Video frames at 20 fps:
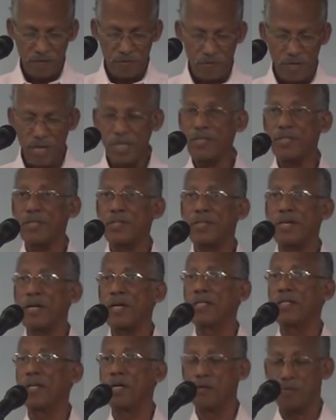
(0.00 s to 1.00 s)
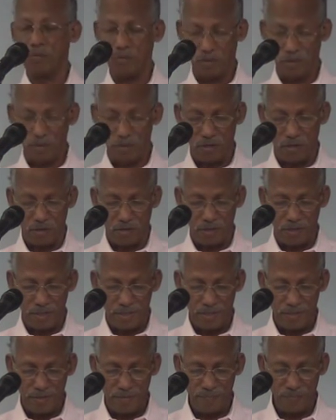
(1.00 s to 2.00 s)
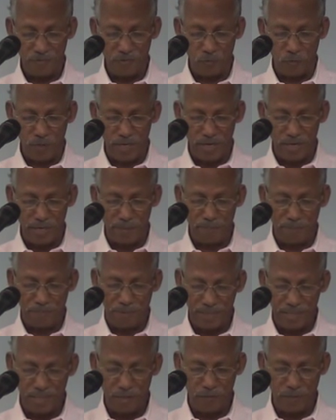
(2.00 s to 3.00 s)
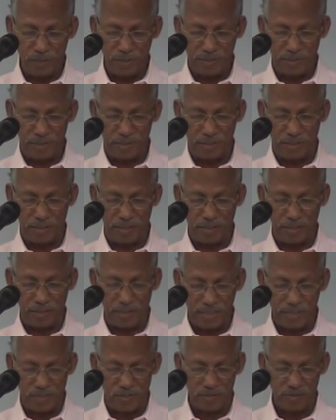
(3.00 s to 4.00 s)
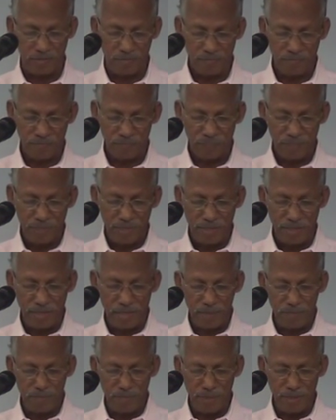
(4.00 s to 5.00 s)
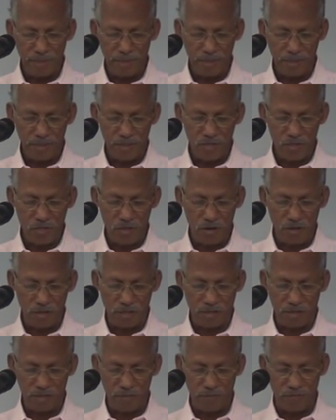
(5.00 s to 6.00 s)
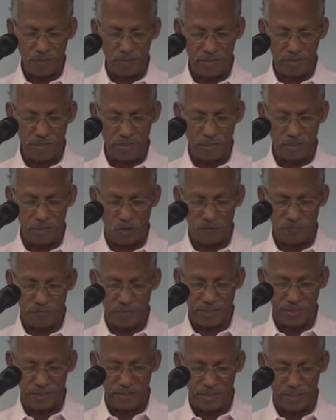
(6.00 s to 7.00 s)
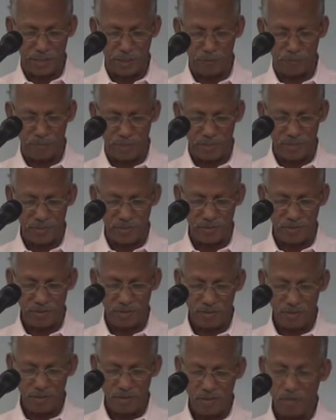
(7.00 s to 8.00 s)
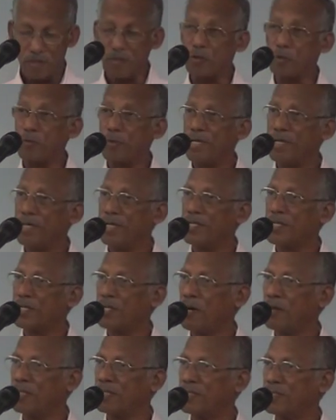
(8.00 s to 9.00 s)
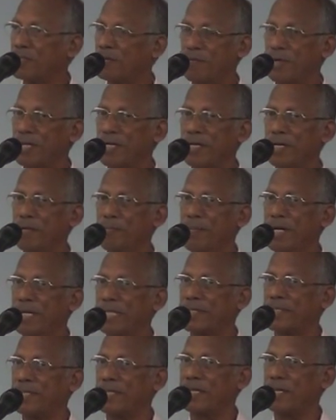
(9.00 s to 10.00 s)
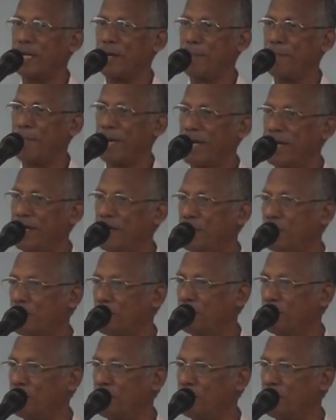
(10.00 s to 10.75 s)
Righteous art thou, O Lord, when I plead with thee, yet let me talk with thee of thy judgments. So when he talks, when he makes a complaint